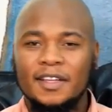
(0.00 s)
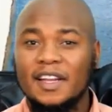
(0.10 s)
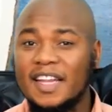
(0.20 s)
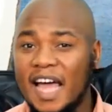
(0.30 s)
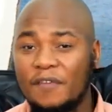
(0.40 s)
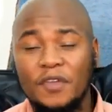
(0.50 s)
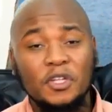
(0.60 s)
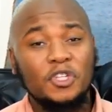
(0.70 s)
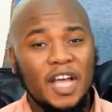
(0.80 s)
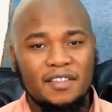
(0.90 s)
laughing,
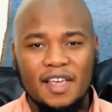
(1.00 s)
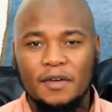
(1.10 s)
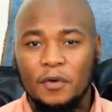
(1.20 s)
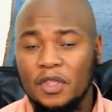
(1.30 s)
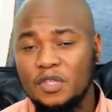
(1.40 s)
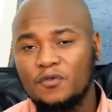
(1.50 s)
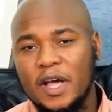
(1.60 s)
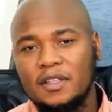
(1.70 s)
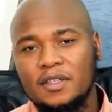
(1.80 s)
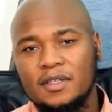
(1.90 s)
chatting with his
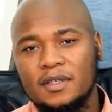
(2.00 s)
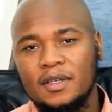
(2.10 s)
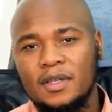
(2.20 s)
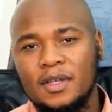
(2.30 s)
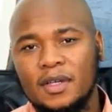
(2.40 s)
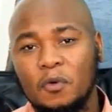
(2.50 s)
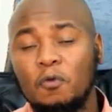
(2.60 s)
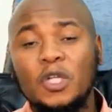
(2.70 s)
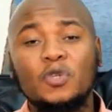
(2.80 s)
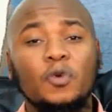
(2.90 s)
friends?
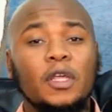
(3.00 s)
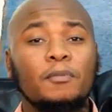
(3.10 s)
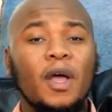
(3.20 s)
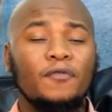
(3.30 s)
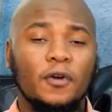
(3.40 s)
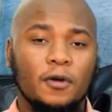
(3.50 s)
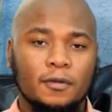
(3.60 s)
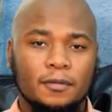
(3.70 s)
Which would he prefer?